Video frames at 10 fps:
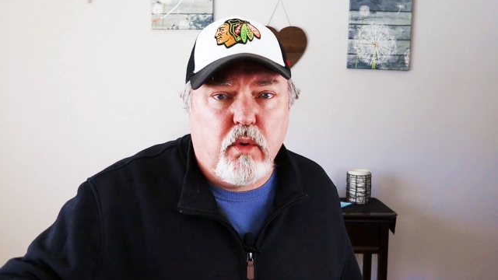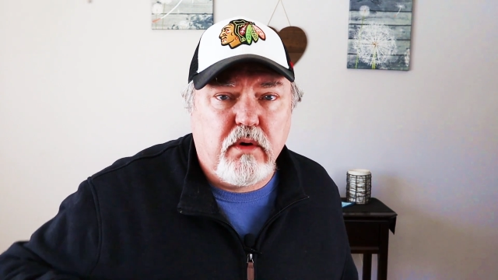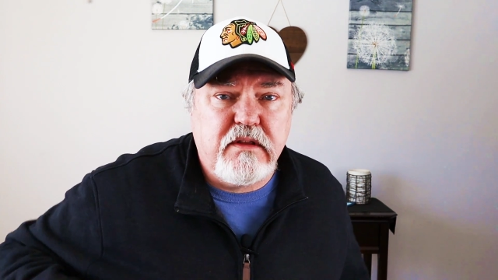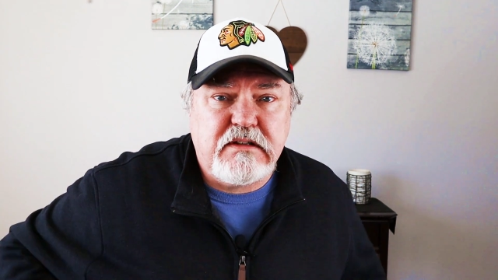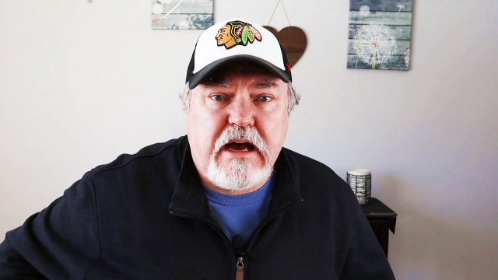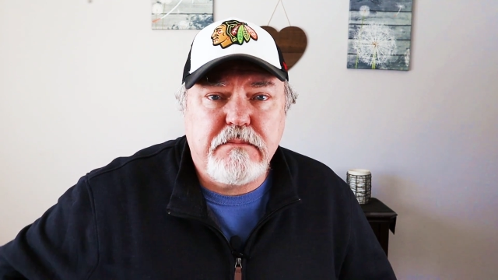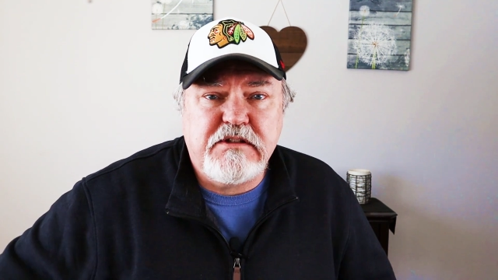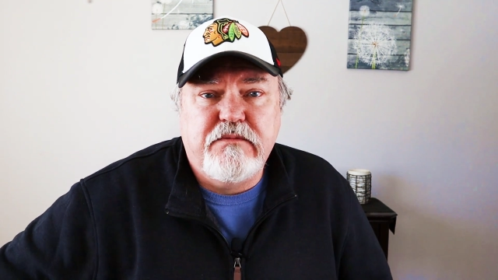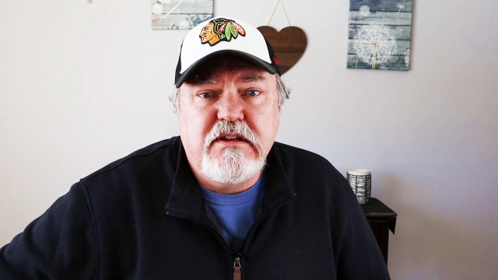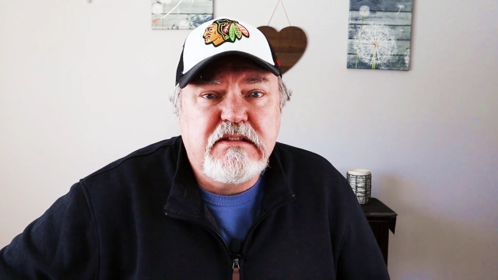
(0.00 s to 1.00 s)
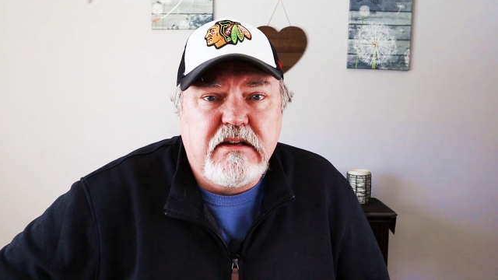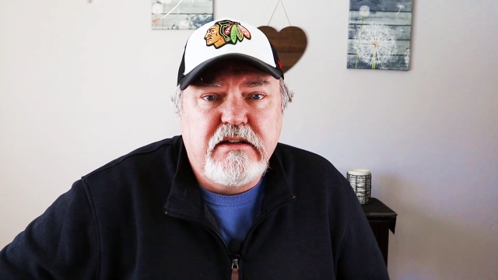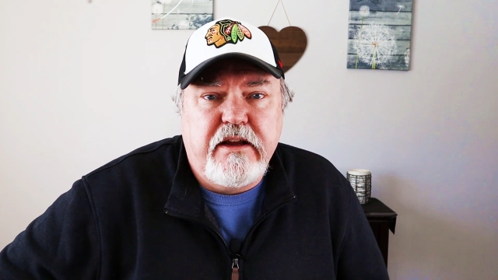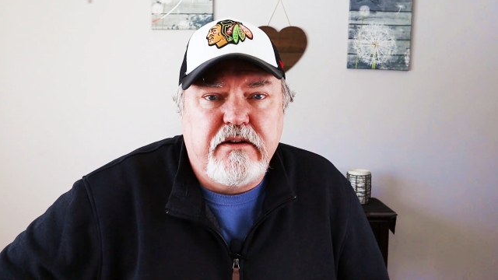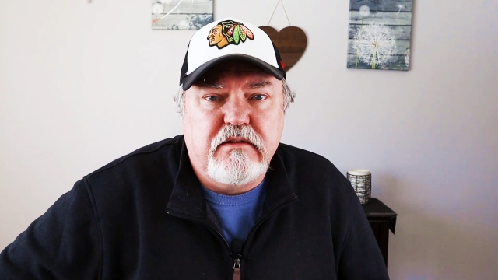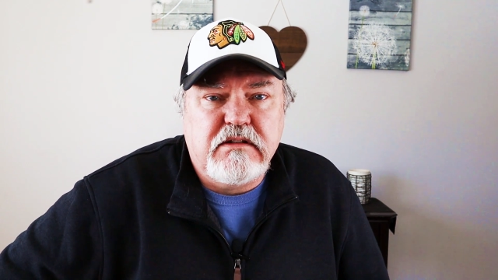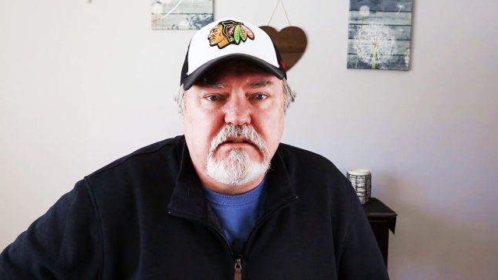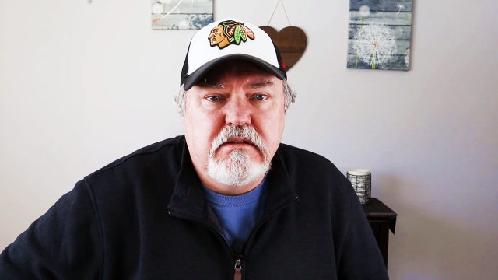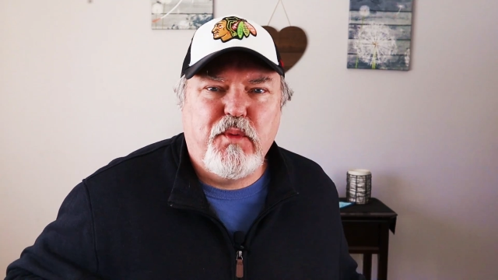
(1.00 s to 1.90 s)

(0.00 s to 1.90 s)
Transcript: or the tops of these containers.